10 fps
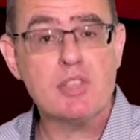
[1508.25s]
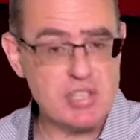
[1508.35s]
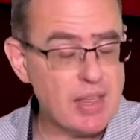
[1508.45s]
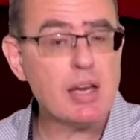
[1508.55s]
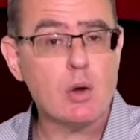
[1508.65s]
We
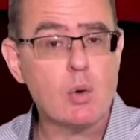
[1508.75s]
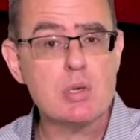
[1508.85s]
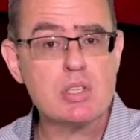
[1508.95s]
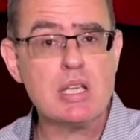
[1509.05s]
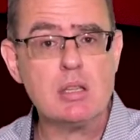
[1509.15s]
see that, of
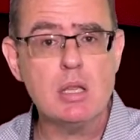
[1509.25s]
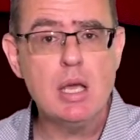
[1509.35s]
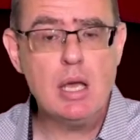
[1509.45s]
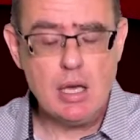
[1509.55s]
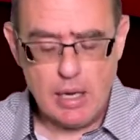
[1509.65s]
course, in
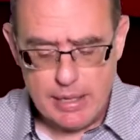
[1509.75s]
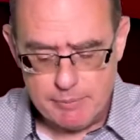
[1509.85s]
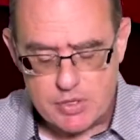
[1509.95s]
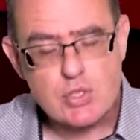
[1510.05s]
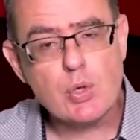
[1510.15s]

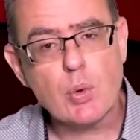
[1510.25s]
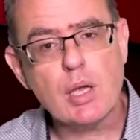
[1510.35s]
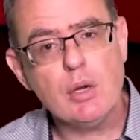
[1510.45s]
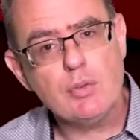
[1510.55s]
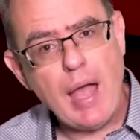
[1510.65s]
um, the
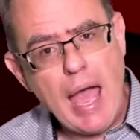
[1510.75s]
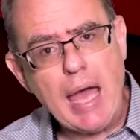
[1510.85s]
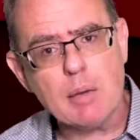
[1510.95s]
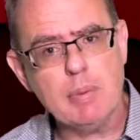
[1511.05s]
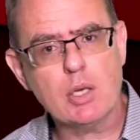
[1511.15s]
story of
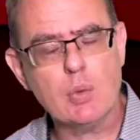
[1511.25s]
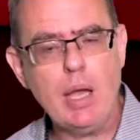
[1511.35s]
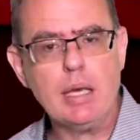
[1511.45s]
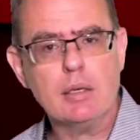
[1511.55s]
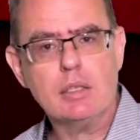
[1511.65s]
Adam being
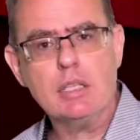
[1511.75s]
created.